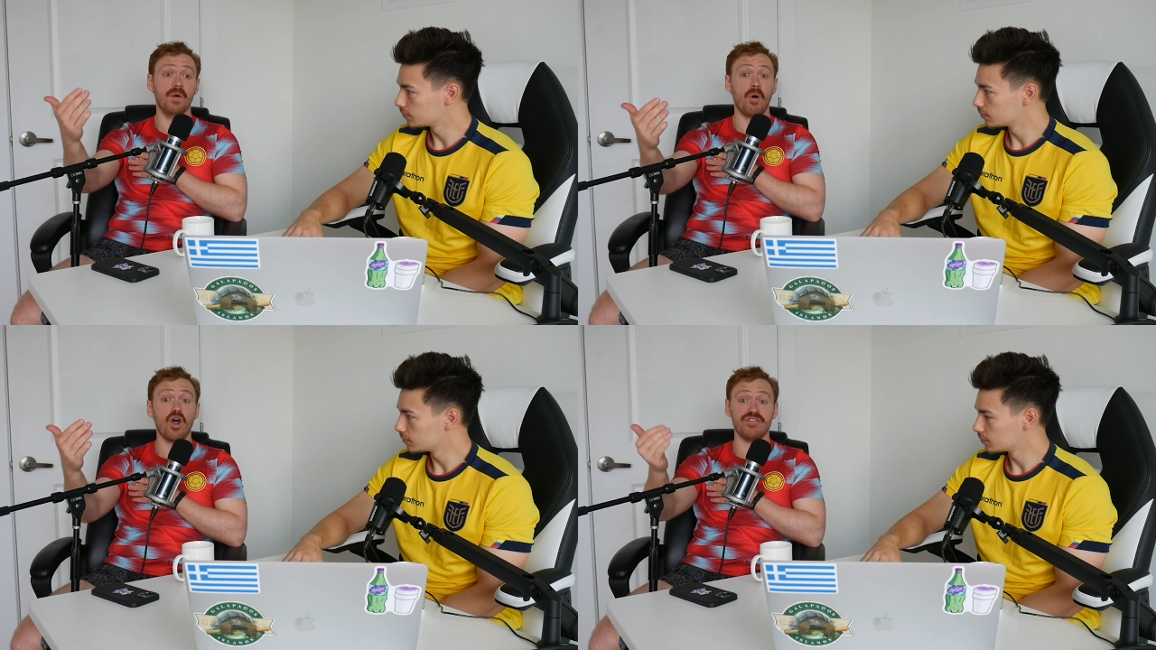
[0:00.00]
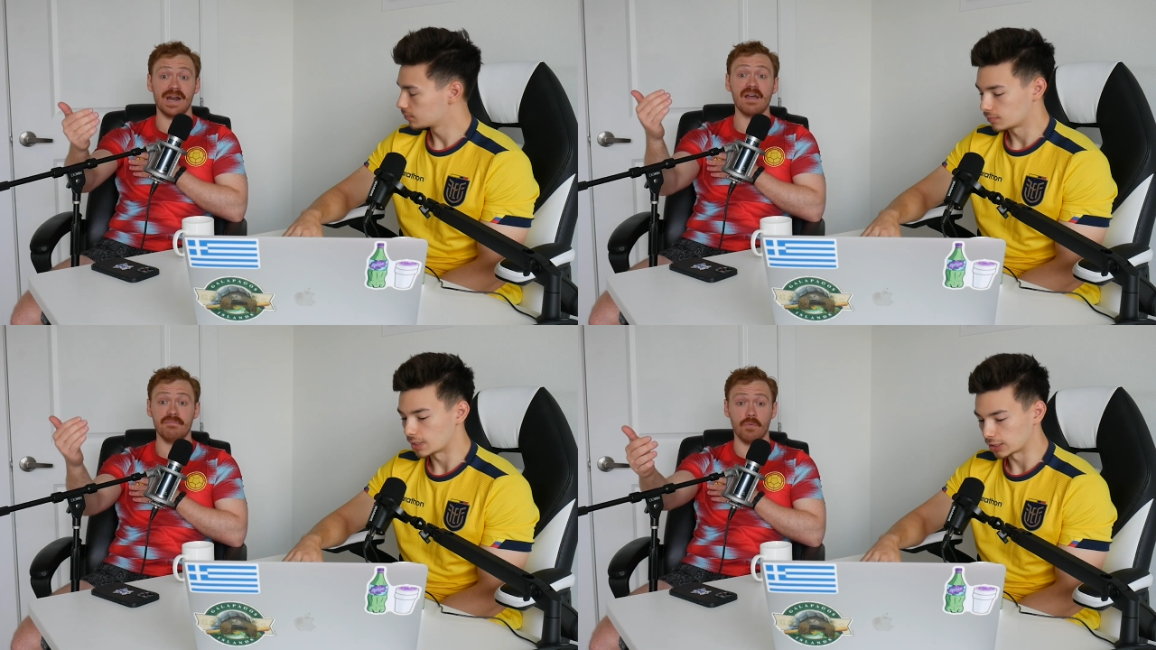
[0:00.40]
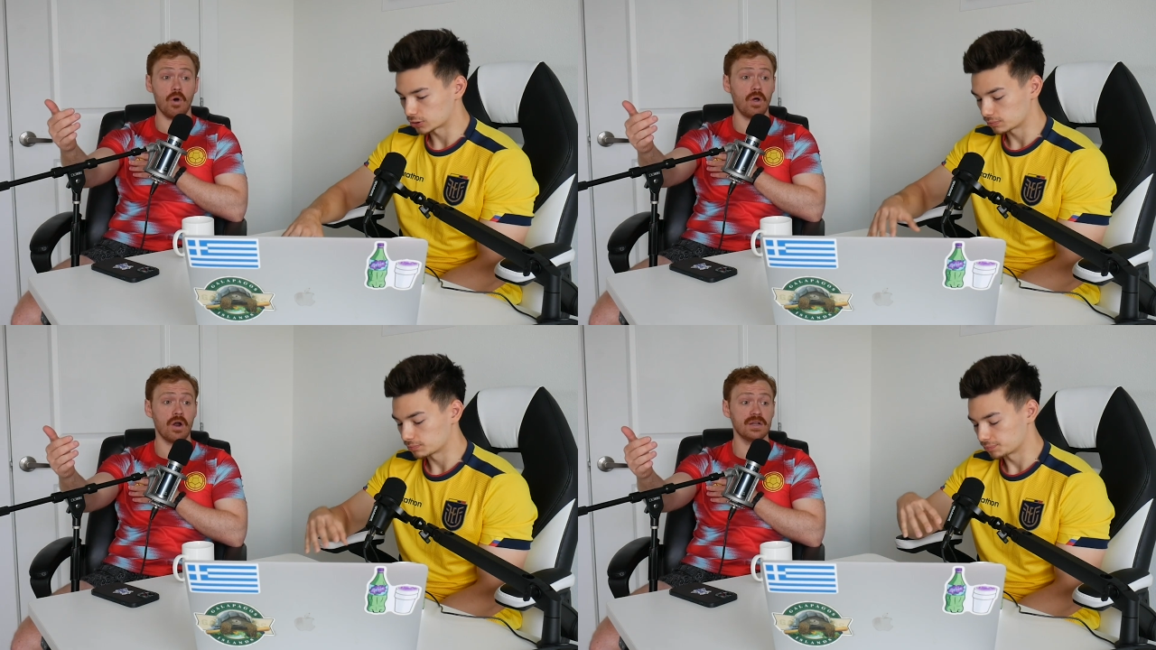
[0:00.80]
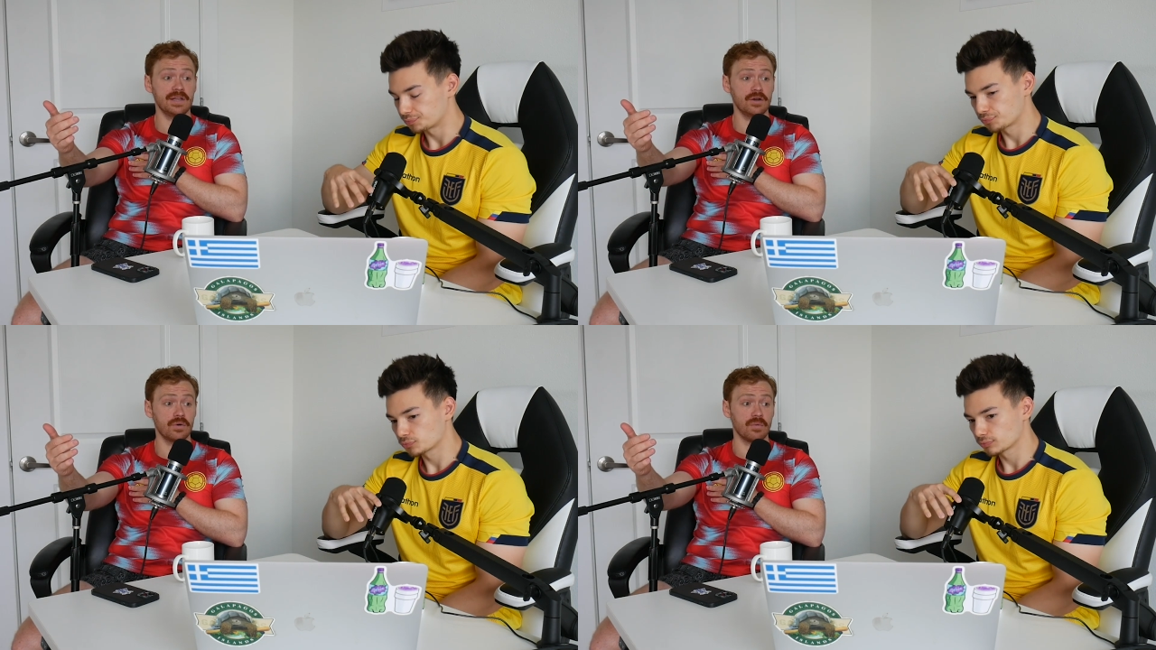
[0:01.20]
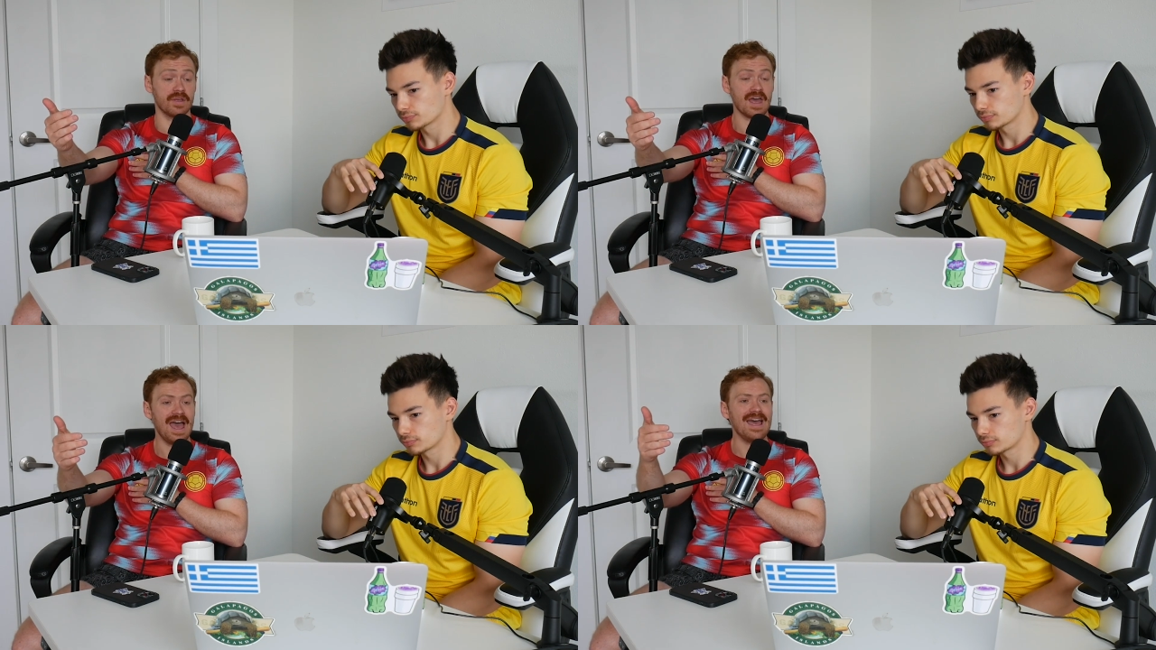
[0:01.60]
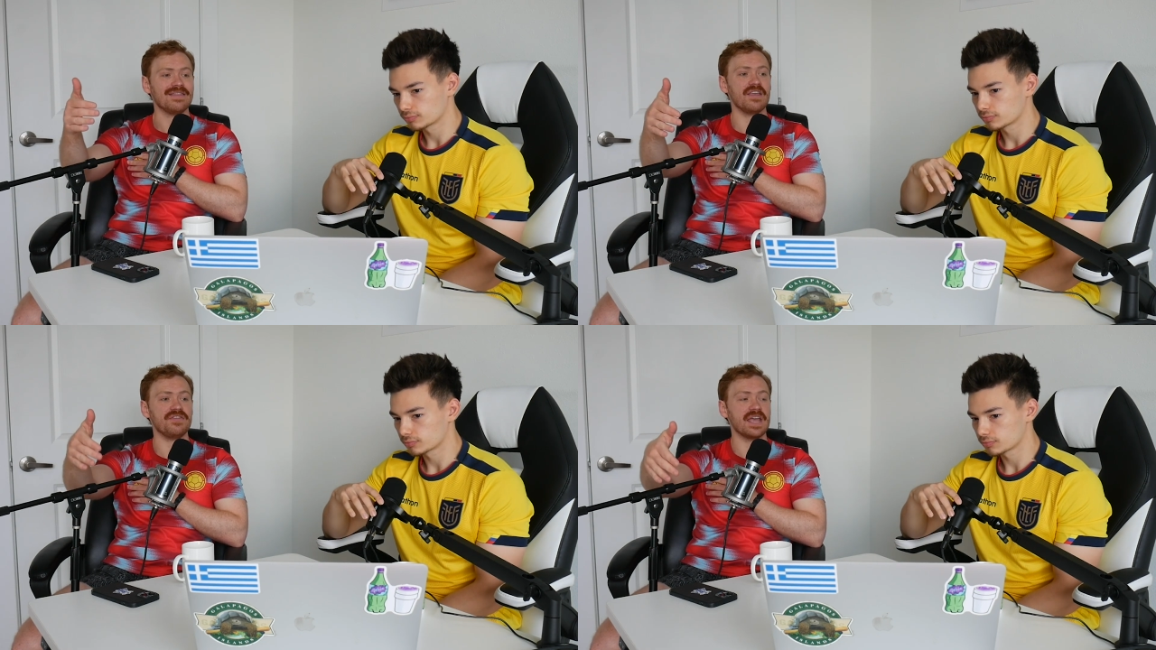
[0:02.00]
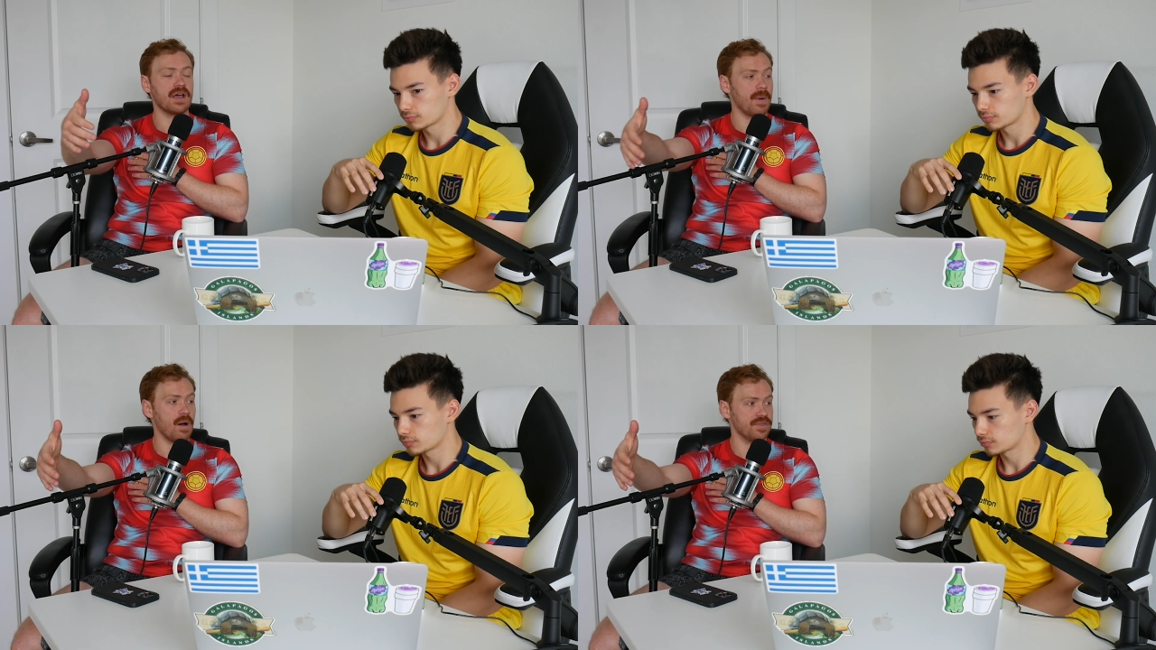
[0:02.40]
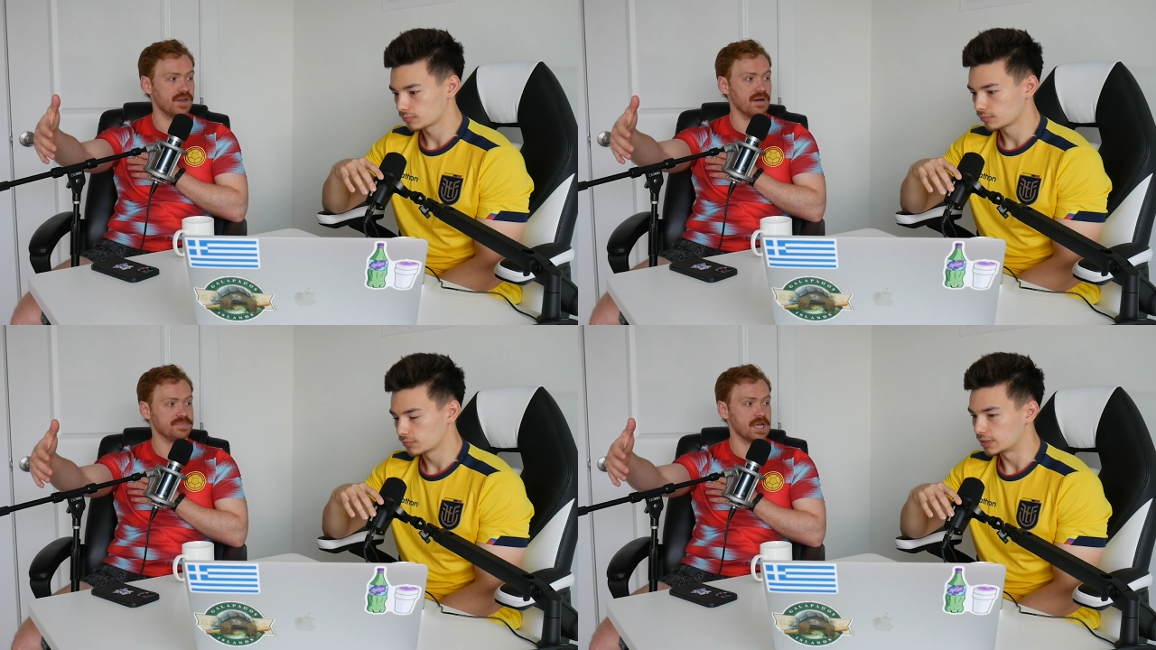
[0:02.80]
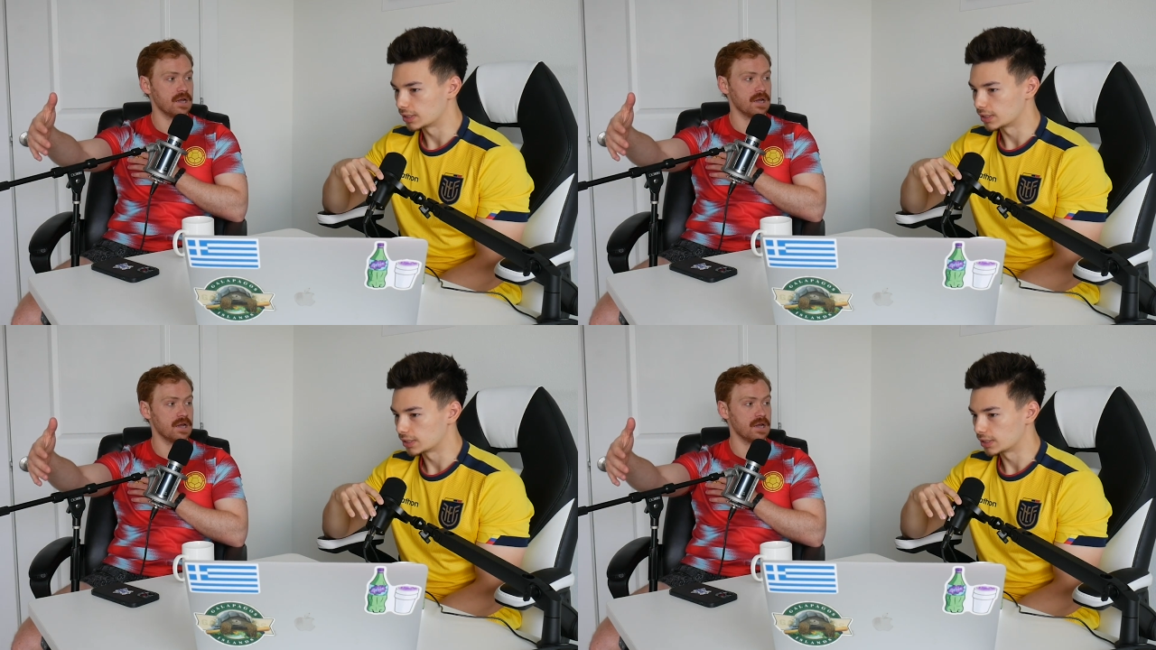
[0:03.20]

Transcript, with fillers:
Speaker 1: the part that I yes. wholeheartedly agree with that they come out with an upset.